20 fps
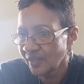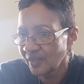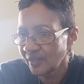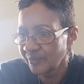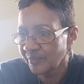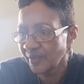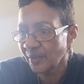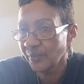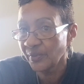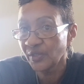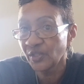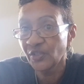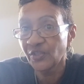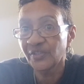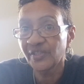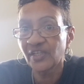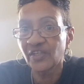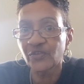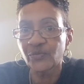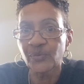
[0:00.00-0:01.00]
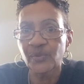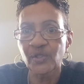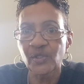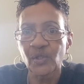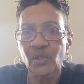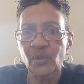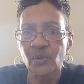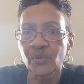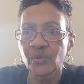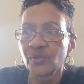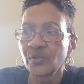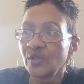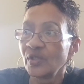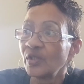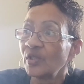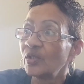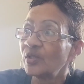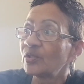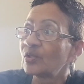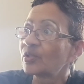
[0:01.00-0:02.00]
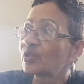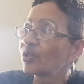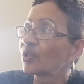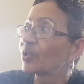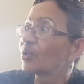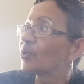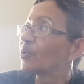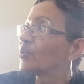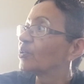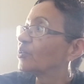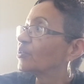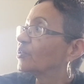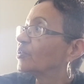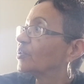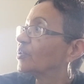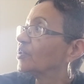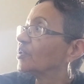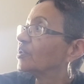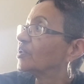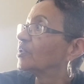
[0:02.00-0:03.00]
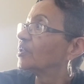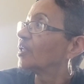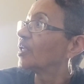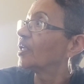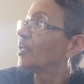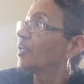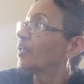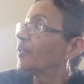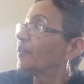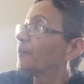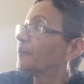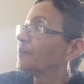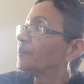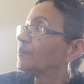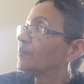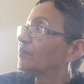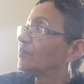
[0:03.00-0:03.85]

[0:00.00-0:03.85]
but we learn as we go. So, um,